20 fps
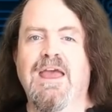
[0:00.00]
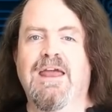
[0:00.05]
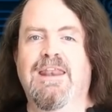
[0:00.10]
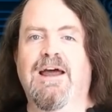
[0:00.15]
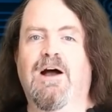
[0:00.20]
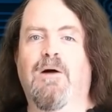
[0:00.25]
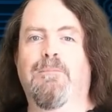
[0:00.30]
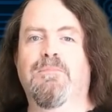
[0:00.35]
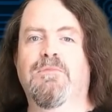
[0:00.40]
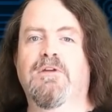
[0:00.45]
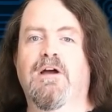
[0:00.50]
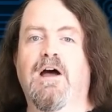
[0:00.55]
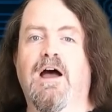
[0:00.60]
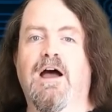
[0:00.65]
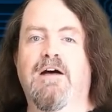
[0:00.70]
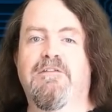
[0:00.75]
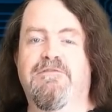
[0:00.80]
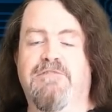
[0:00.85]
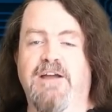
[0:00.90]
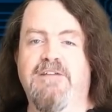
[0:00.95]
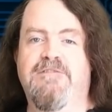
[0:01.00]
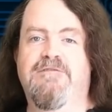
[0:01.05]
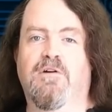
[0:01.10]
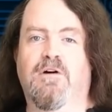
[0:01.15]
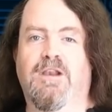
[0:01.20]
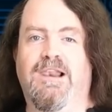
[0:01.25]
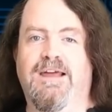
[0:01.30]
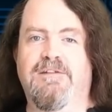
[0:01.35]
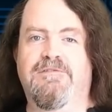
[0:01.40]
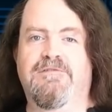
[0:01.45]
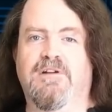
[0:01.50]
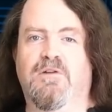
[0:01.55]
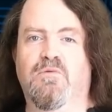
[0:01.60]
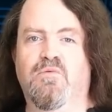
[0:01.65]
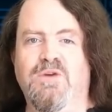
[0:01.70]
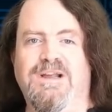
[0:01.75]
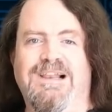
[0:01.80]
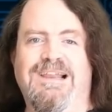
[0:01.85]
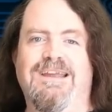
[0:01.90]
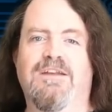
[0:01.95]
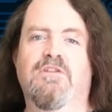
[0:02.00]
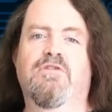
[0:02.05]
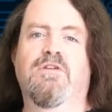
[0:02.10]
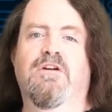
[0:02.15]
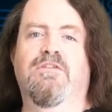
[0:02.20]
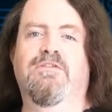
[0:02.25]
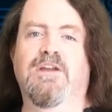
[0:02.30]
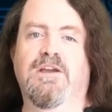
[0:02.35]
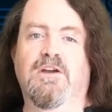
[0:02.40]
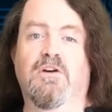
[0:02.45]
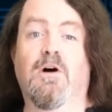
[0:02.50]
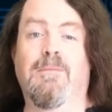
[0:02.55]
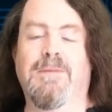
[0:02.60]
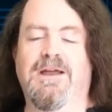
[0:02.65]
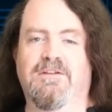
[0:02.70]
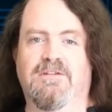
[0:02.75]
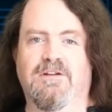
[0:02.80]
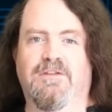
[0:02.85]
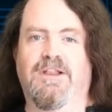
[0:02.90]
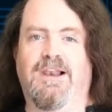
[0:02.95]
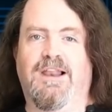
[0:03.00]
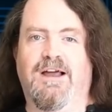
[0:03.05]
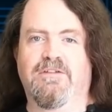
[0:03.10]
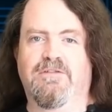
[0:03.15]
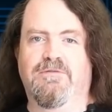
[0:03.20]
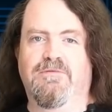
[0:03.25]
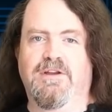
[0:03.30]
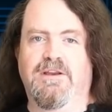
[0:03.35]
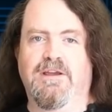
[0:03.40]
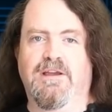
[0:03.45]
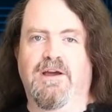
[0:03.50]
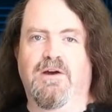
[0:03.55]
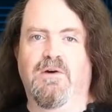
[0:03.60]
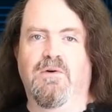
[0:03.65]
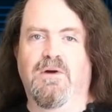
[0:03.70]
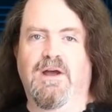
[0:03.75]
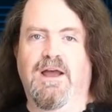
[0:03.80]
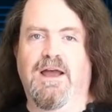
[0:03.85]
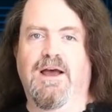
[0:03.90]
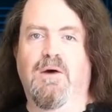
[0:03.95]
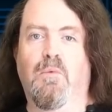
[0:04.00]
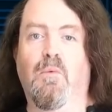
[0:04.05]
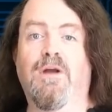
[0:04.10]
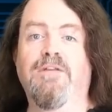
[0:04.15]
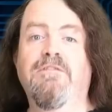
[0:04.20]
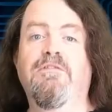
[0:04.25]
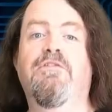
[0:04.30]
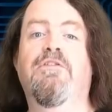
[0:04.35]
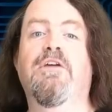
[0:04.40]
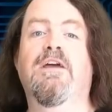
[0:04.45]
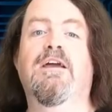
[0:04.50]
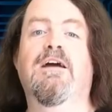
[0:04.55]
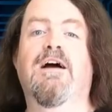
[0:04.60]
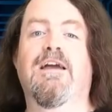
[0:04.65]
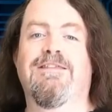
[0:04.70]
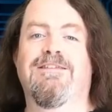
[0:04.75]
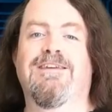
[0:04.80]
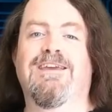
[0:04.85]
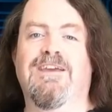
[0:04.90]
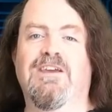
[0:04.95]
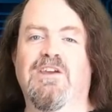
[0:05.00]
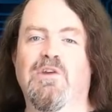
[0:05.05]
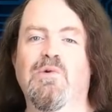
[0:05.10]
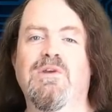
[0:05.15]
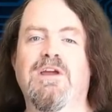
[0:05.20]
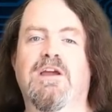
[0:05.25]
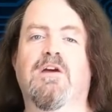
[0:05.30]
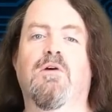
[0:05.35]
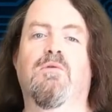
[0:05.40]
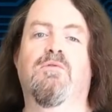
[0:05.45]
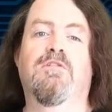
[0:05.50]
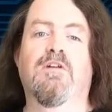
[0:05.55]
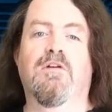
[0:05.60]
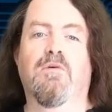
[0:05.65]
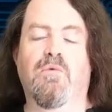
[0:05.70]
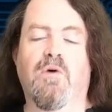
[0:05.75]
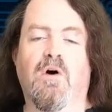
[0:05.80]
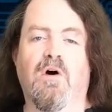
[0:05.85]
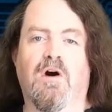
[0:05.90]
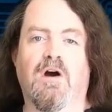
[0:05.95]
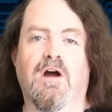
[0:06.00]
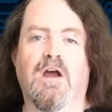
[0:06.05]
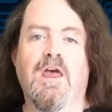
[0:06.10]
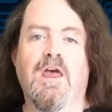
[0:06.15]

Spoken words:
Now, Pfeiffer left a really interesting comment on the last video. One thing I think Unicode did wrong